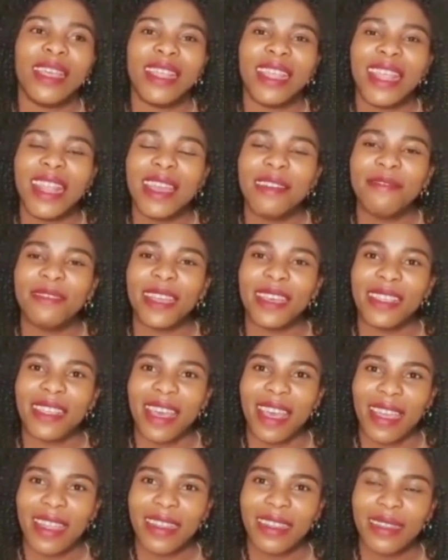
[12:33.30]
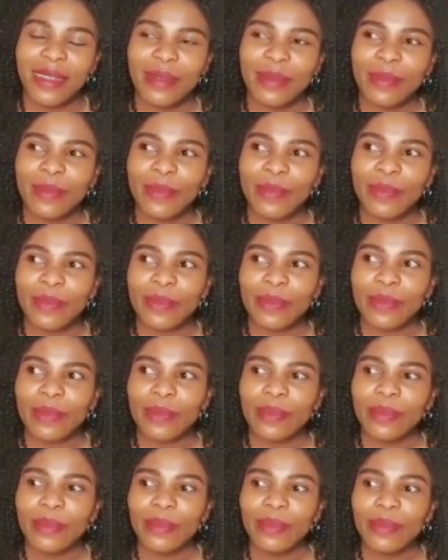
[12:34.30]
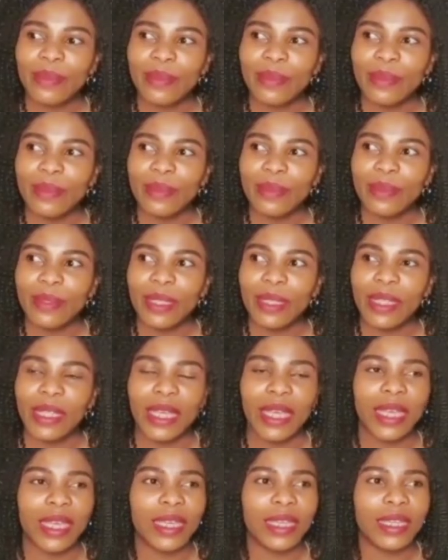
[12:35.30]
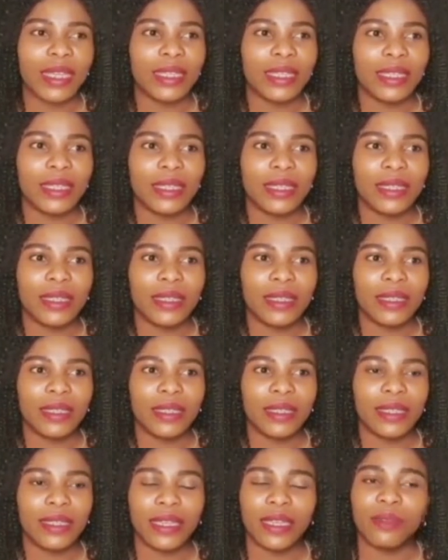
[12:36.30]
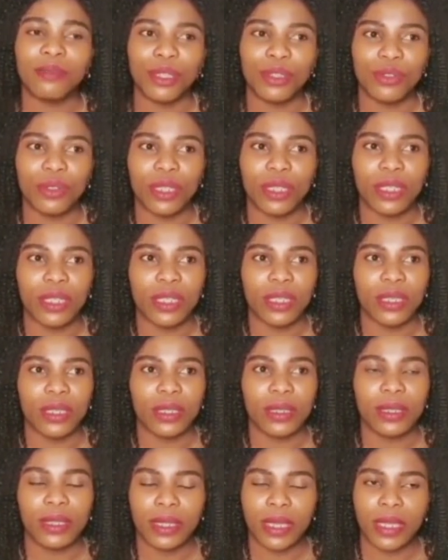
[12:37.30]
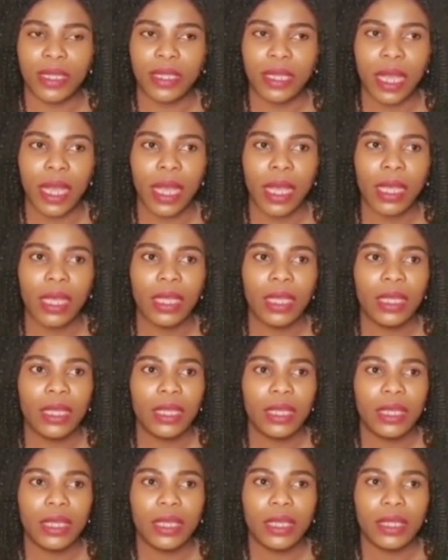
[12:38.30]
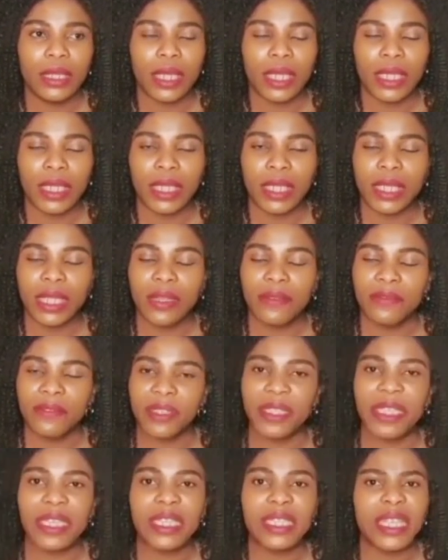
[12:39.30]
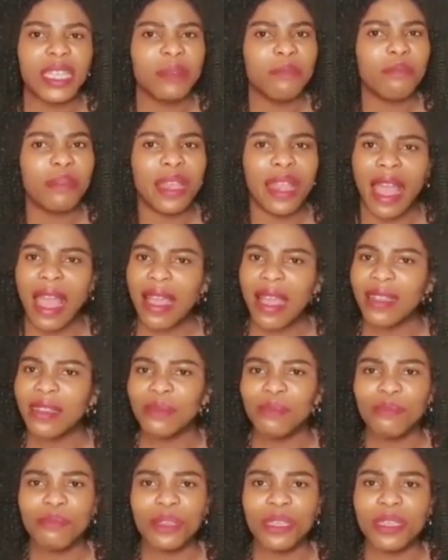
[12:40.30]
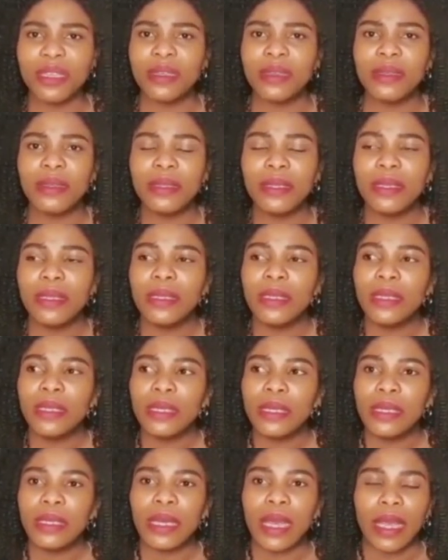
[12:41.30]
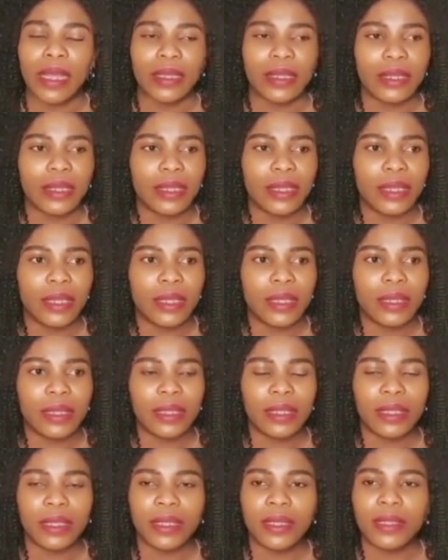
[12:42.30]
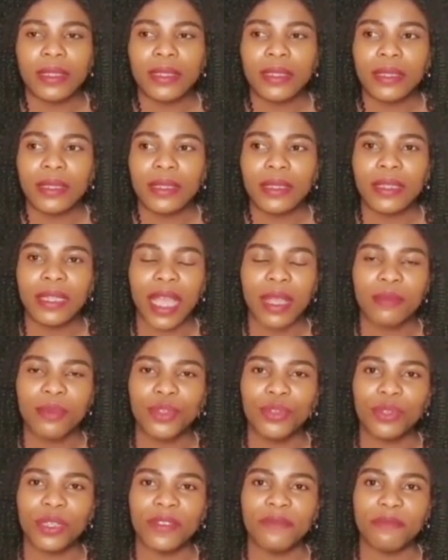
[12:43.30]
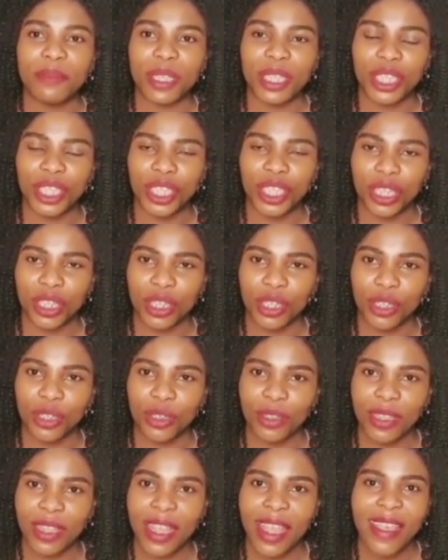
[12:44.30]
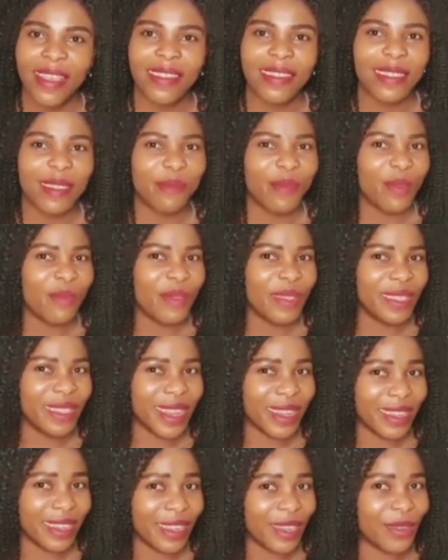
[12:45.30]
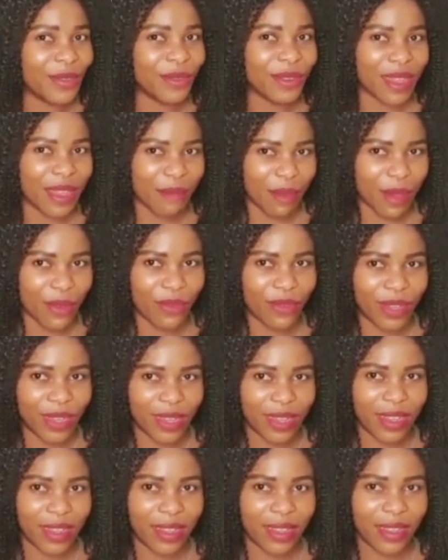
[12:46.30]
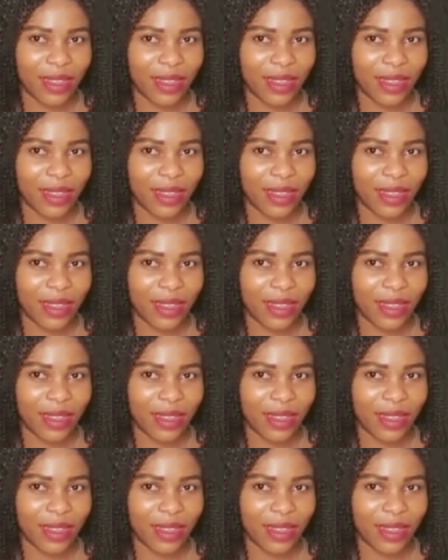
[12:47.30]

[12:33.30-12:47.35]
Then after that, they take me to the theater. They did everything. They plugged me, and time to give me injection, the baby started to come out.